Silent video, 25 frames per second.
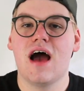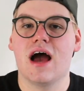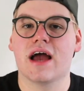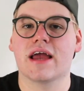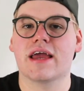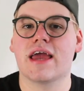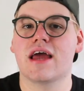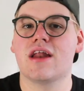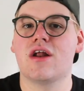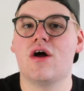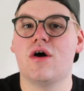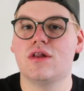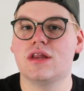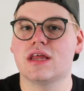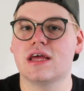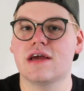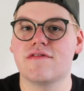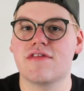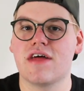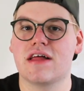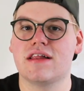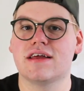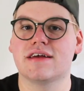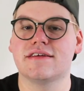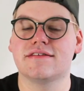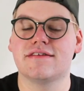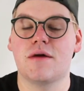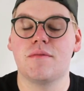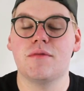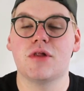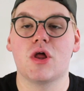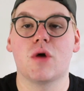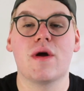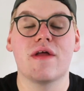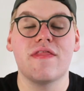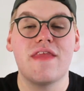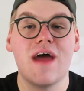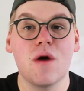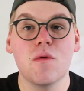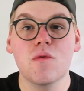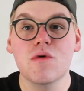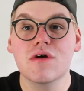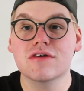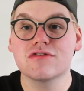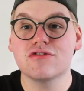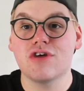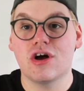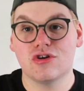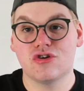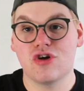Again, I'll leave that link down below, and that
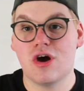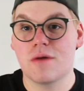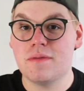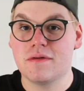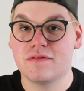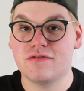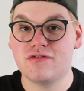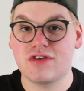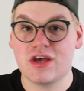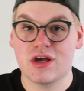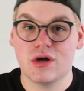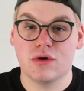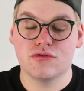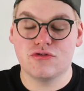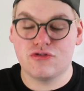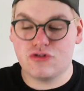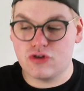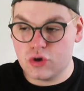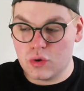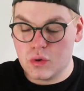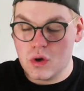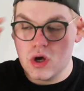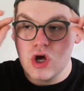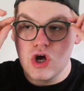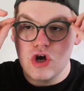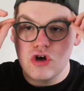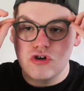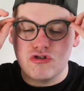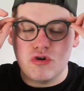works on top of sales too.